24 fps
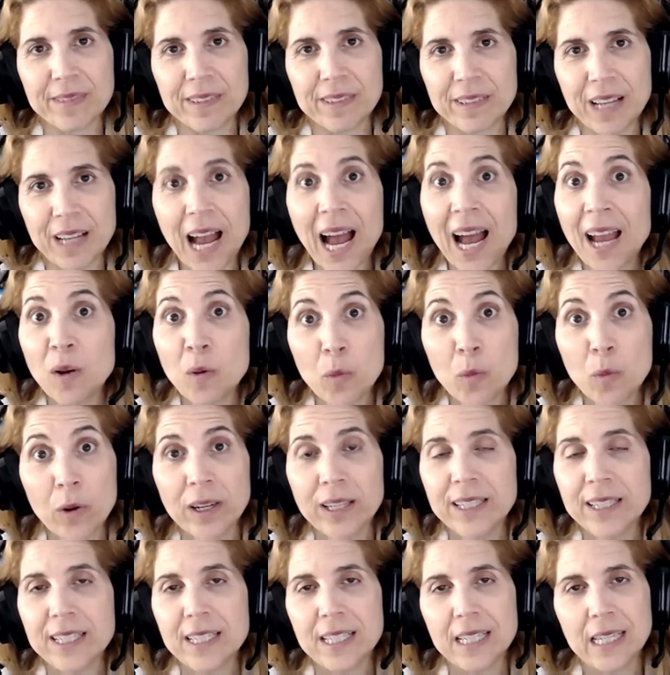high
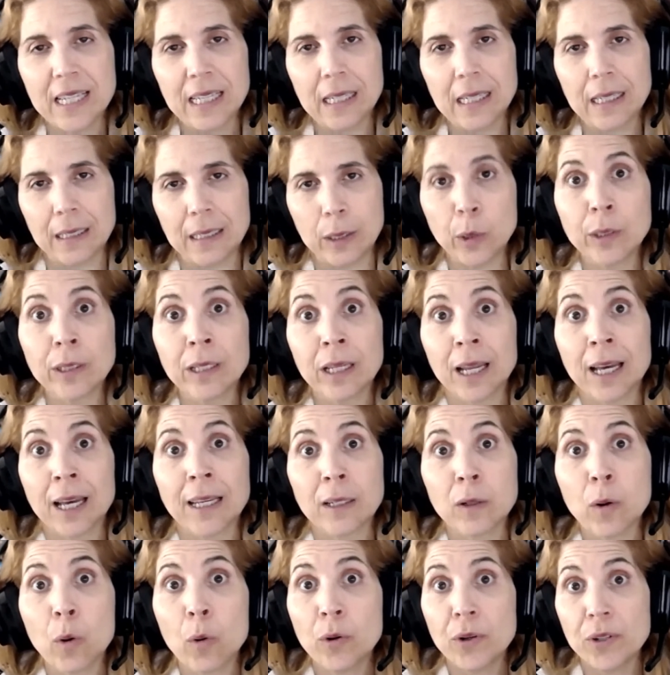quality
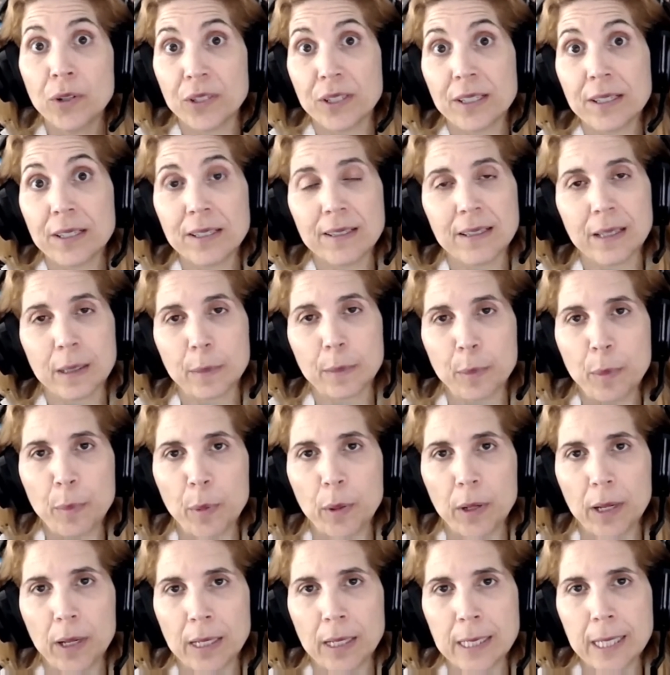online courses that
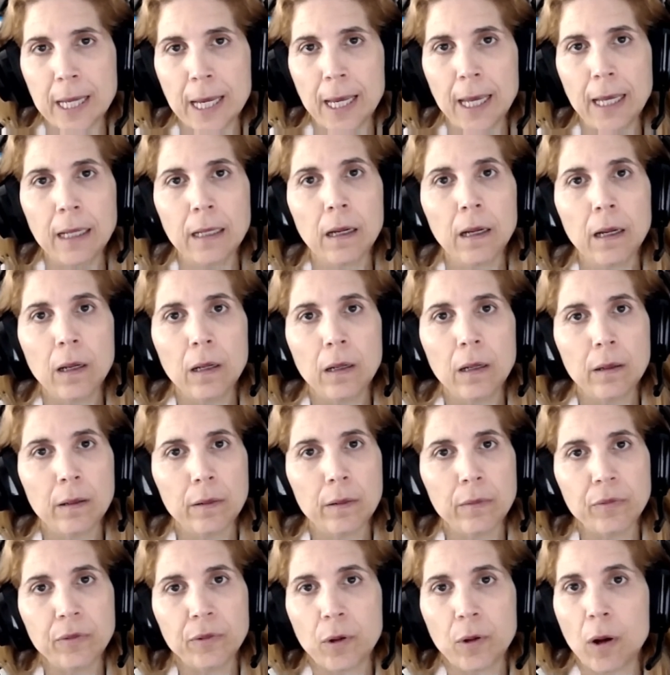people can take
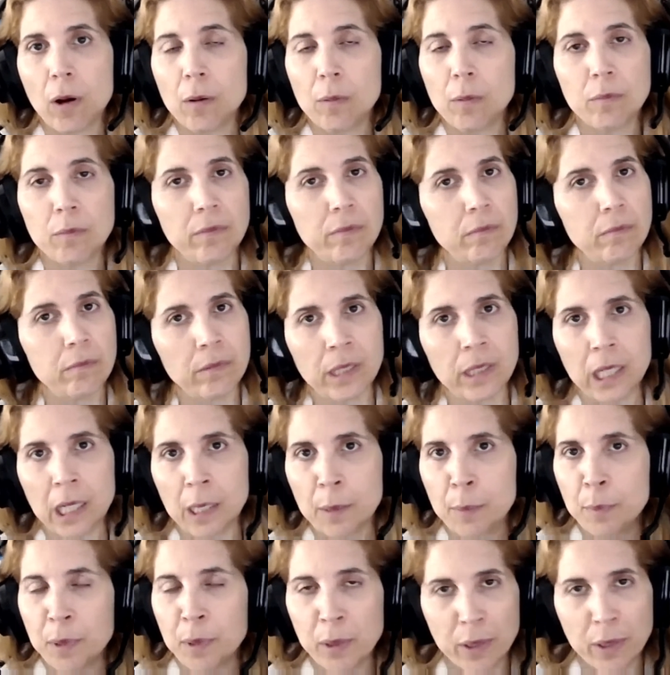from
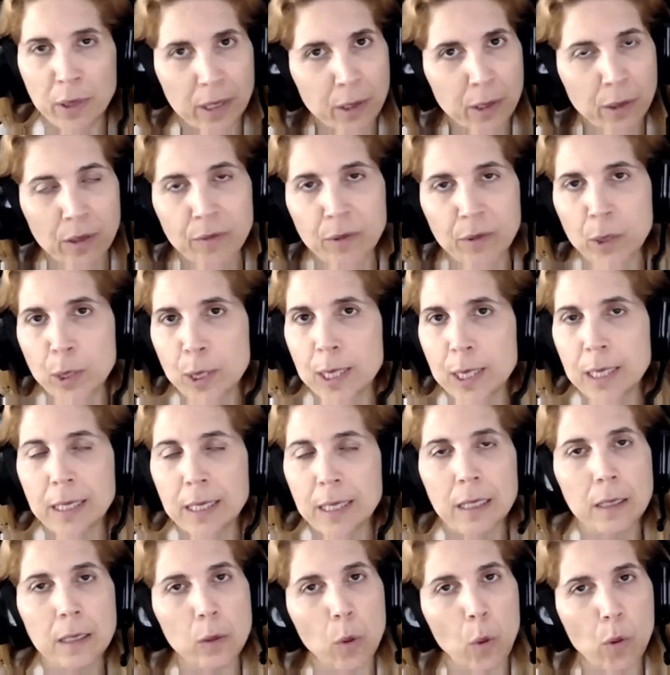reputed
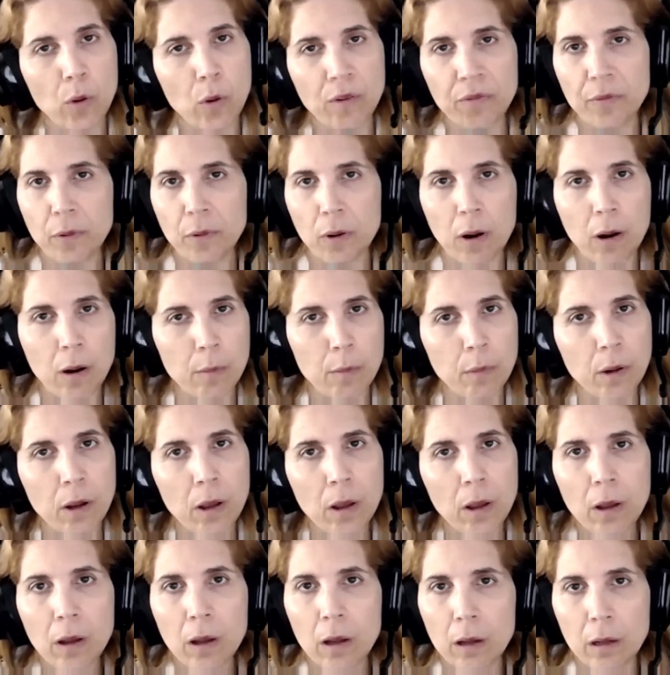universities, or from
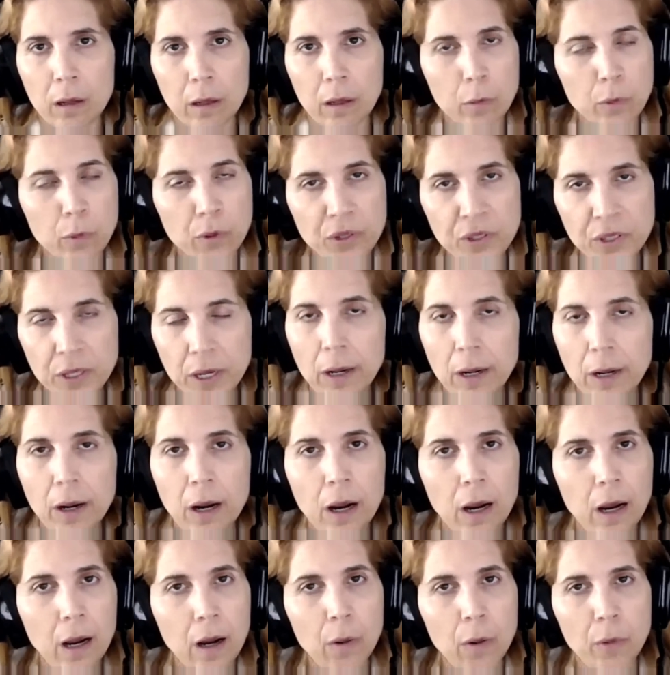
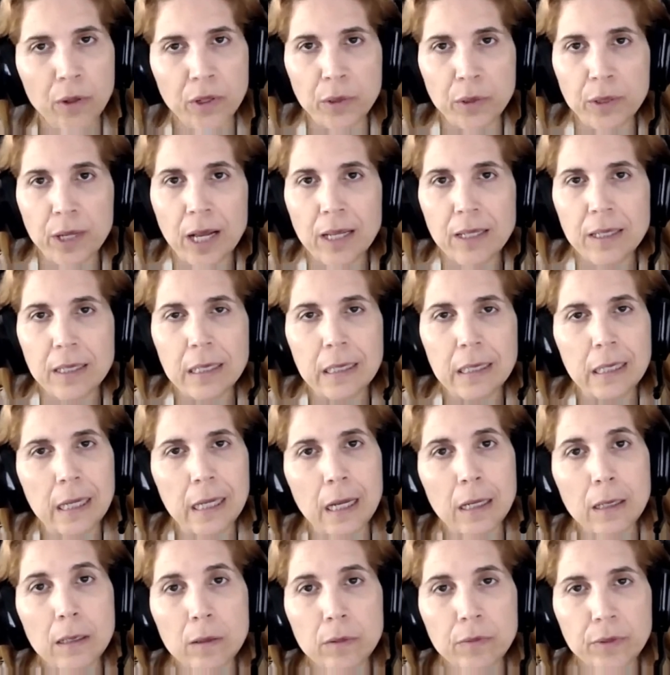Coursera or Udacity
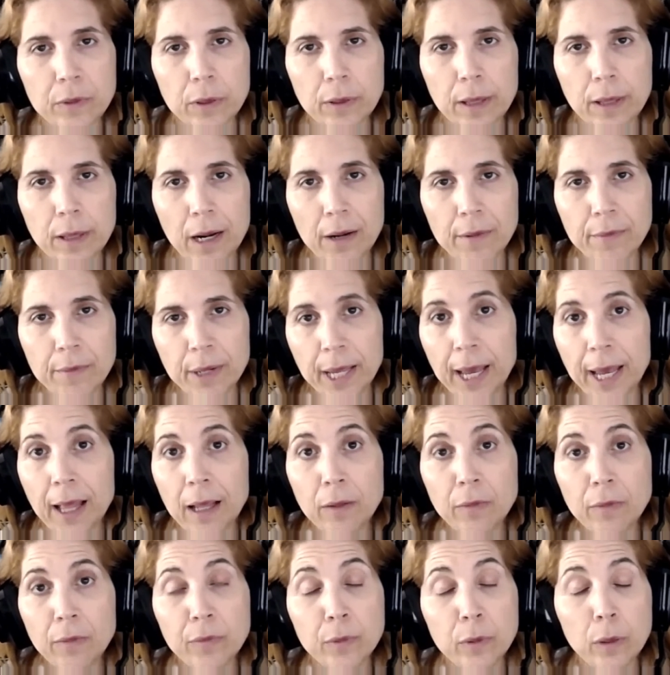and so forth, that are very
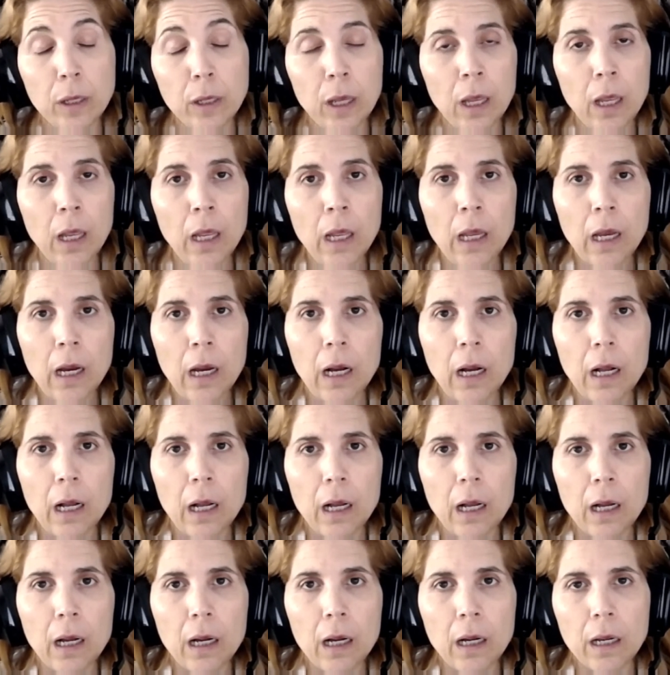helpful.
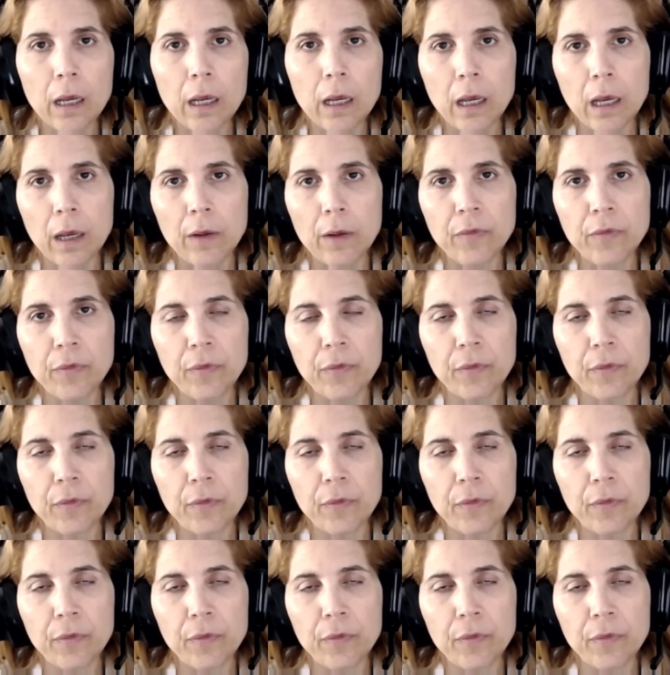If